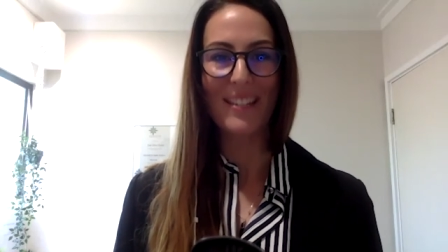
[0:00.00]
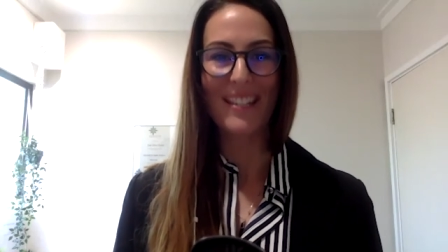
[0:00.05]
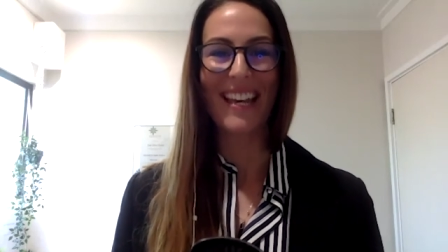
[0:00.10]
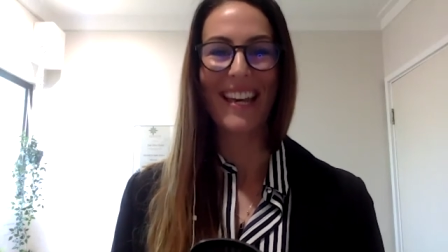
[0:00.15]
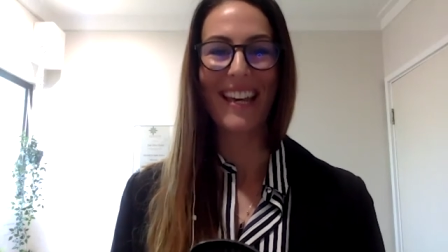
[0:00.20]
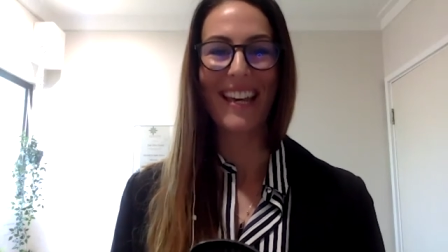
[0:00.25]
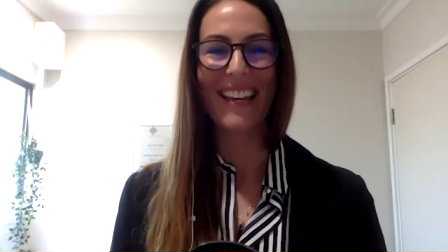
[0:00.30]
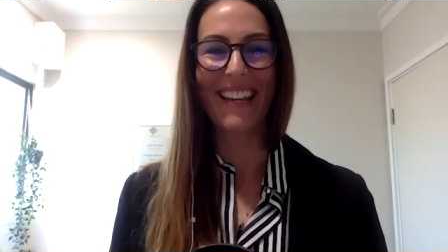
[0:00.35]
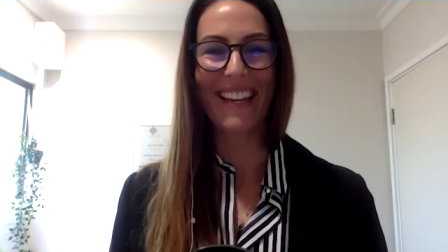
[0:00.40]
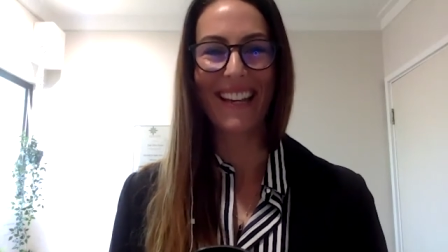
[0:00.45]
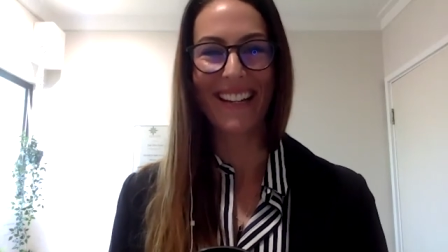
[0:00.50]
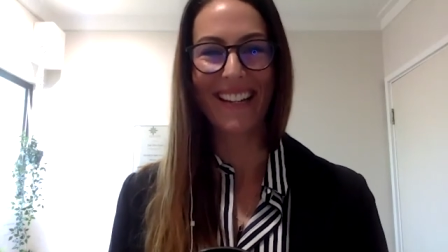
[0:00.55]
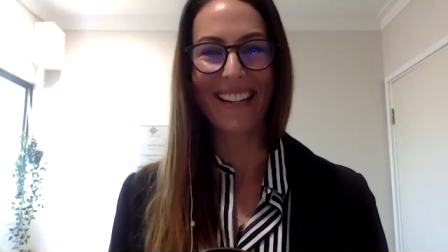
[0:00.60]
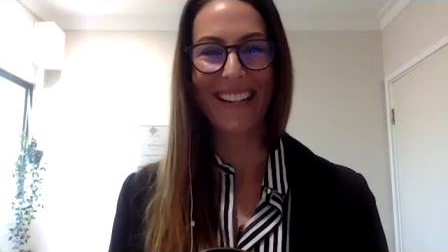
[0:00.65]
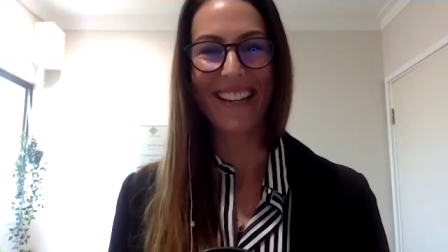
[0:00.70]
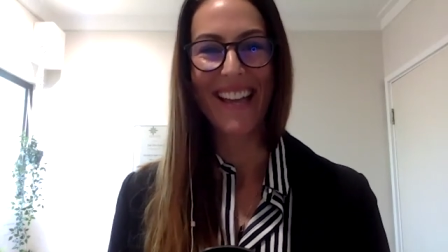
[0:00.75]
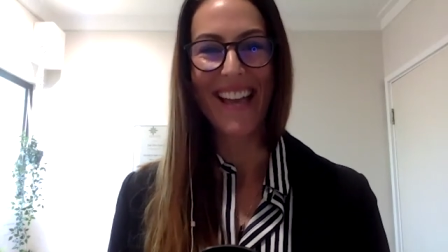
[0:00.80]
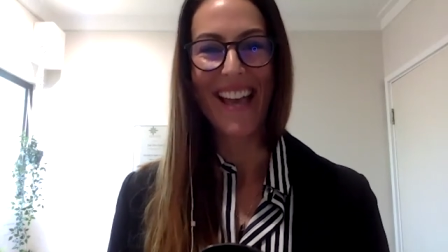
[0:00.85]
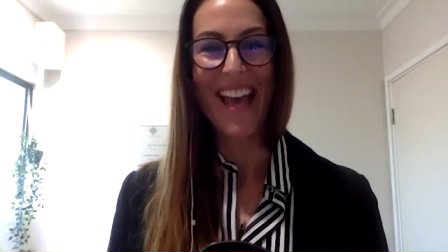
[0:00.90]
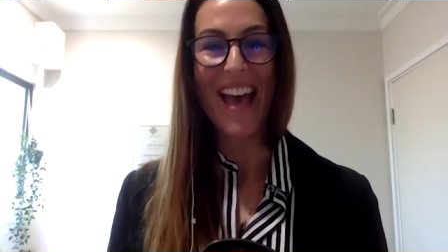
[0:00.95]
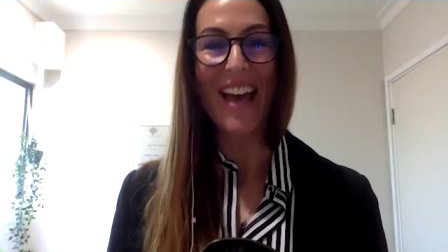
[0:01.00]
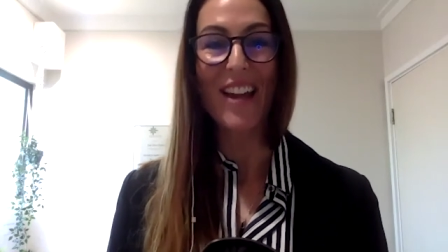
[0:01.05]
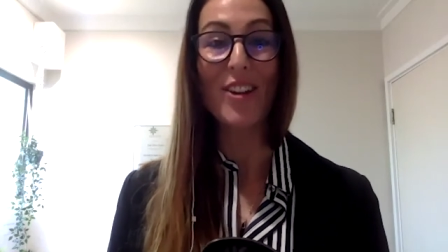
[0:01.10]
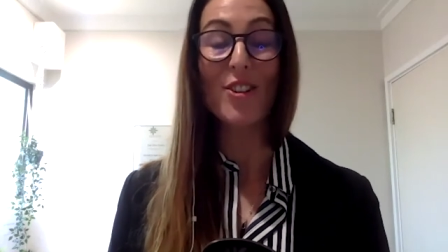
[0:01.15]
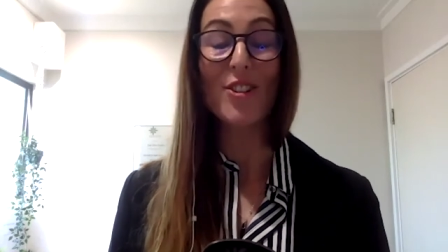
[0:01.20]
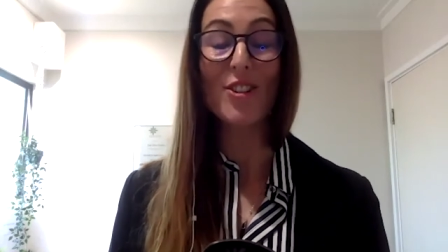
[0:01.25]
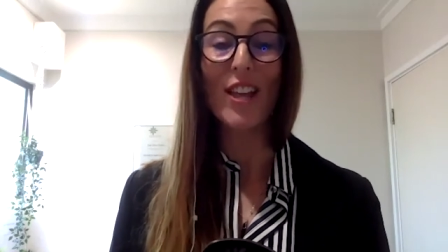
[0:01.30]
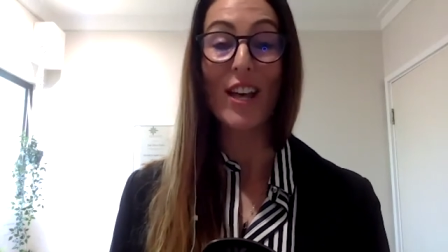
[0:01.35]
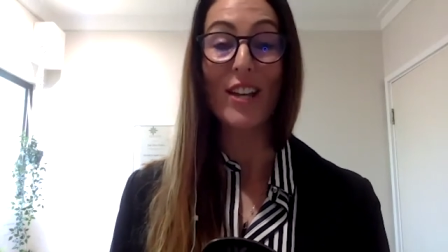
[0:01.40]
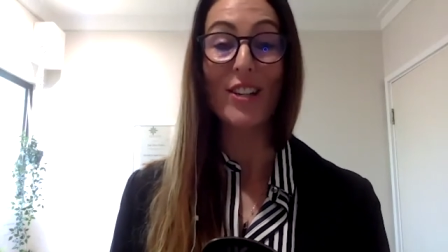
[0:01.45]
saying
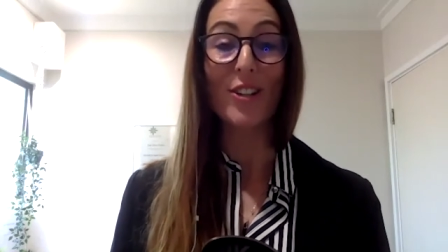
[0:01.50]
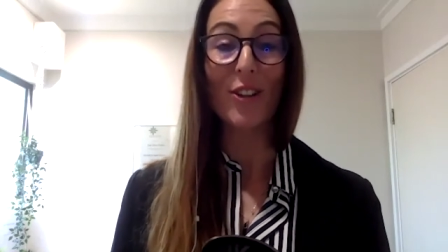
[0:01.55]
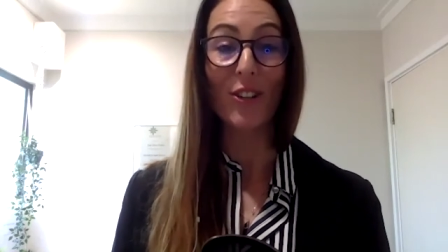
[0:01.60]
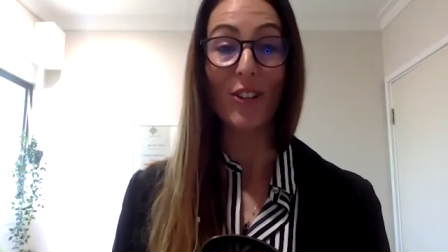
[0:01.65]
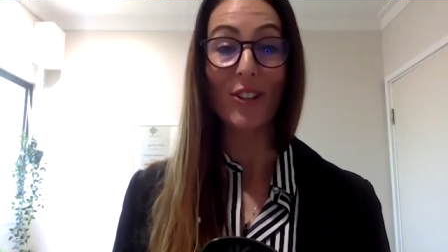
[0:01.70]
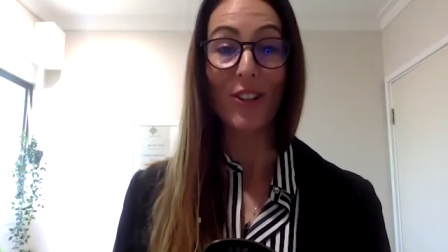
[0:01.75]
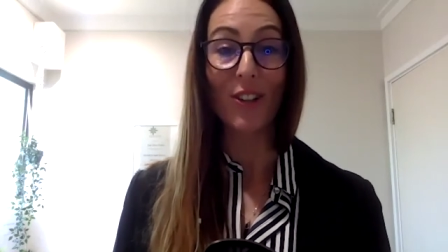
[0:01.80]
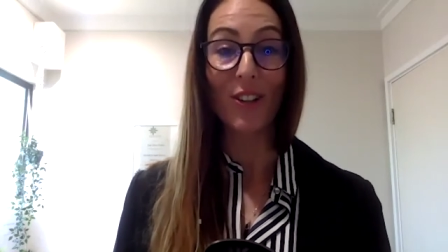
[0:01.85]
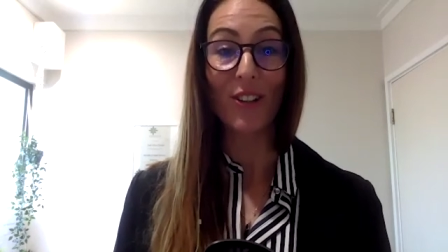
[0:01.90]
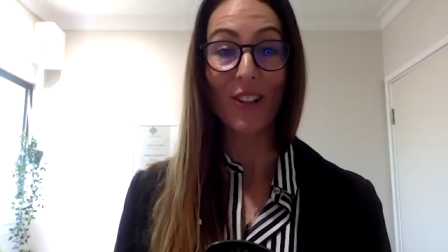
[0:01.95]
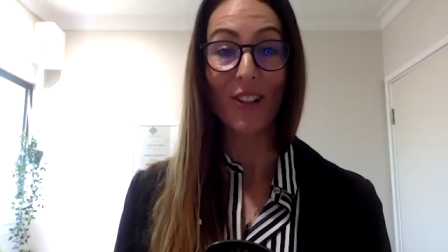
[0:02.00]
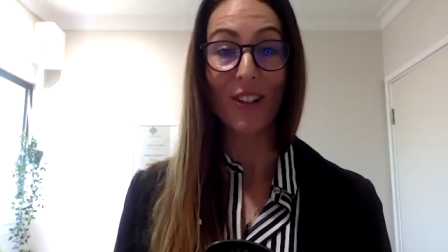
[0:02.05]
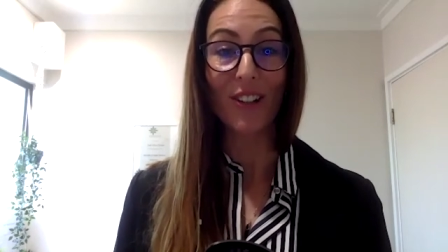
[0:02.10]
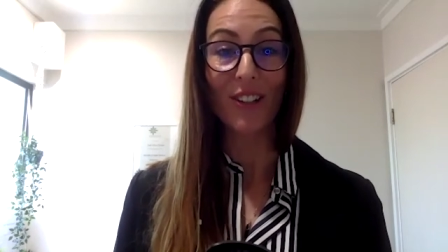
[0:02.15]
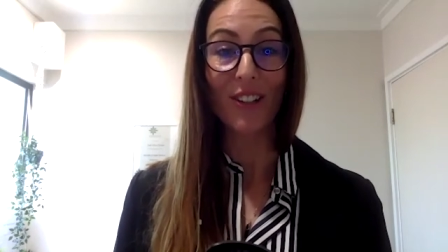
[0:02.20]
and that don't know